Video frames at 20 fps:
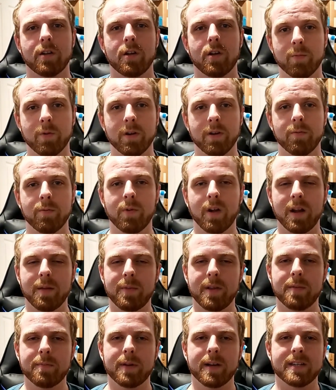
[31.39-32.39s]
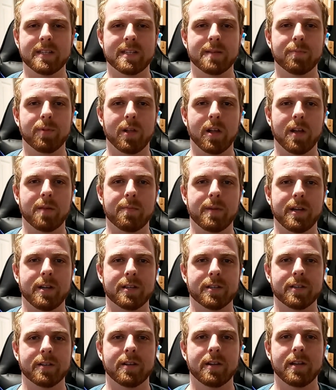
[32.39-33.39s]
and what I mean by simple
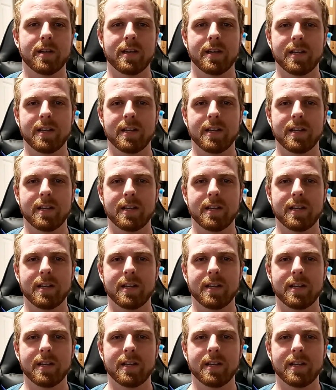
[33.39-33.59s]
automation